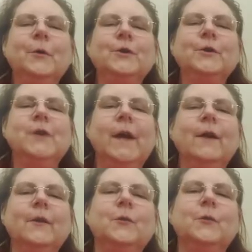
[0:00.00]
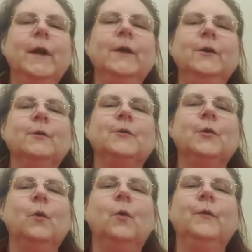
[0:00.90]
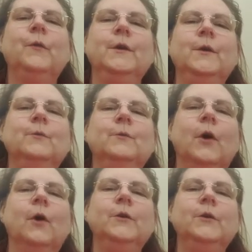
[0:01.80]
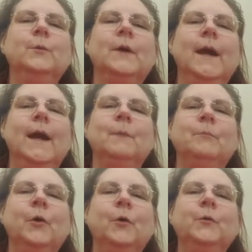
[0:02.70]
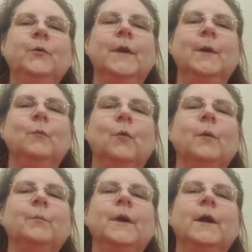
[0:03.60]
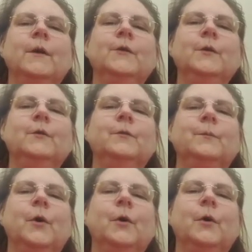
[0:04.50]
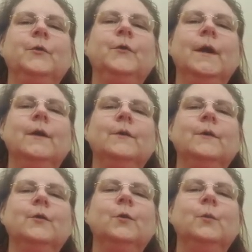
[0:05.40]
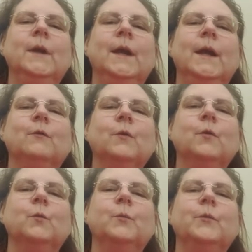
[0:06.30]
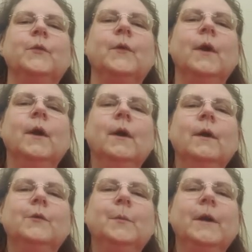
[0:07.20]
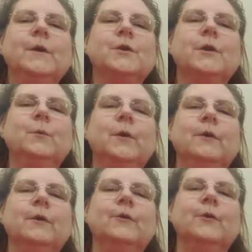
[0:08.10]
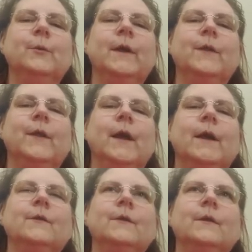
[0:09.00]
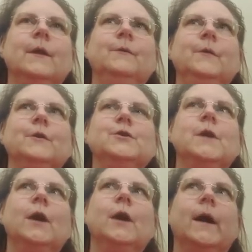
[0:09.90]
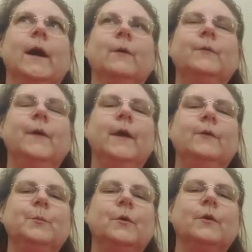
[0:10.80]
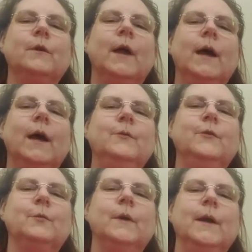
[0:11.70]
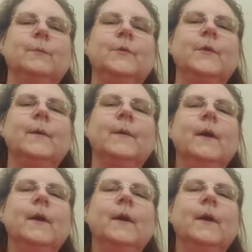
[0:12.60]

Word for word: Facebook jail is when you're told that you don't, you can't post anymore because you've posted into too many groups. Especially when you're doing things, if you're sharing out Facebook live streams,